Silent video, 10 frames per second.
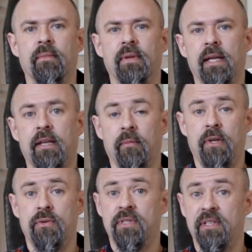That can
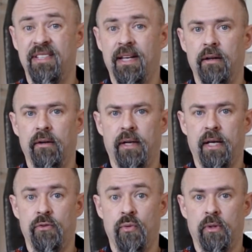be used in single
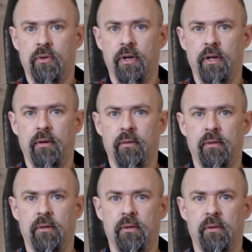and dual coil
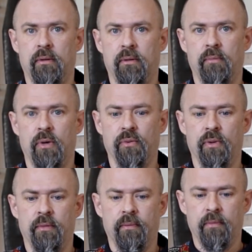mode
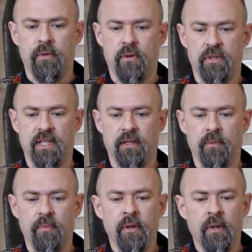or setup.